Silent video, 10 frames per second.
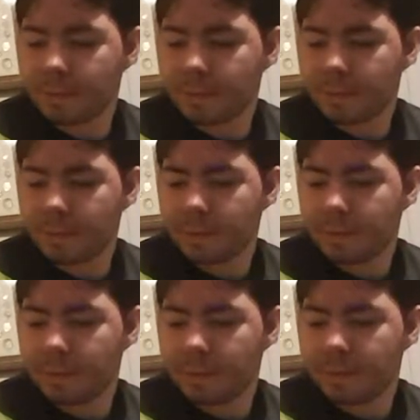
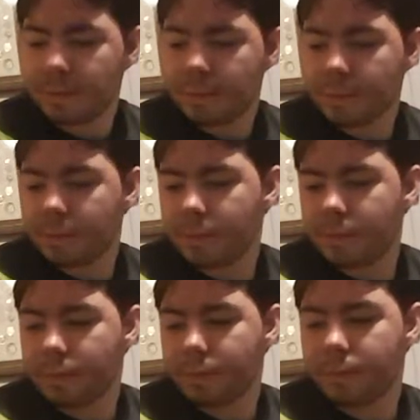
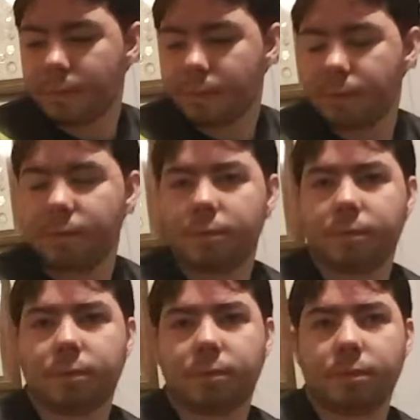
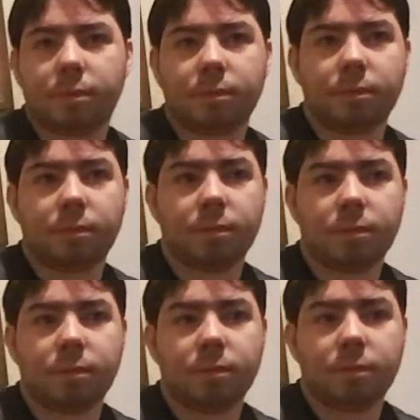
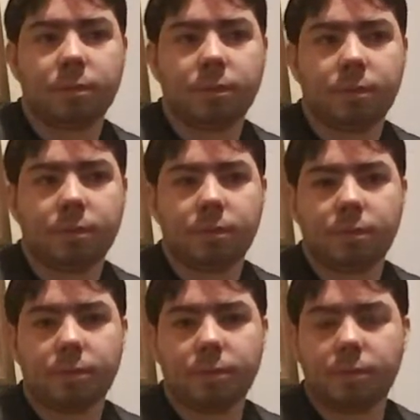
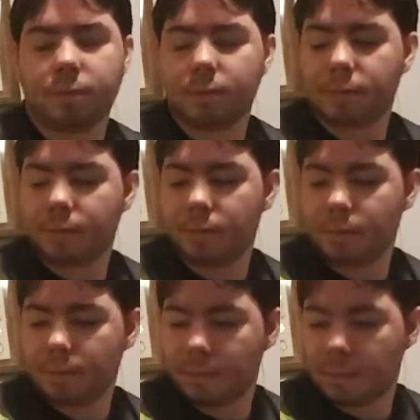
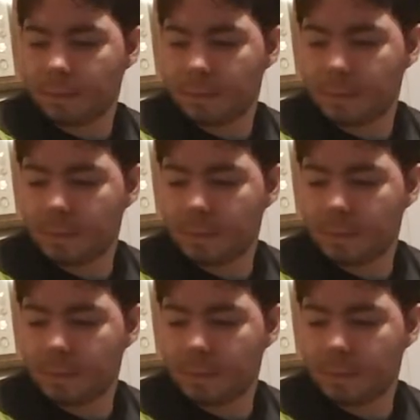[no speech]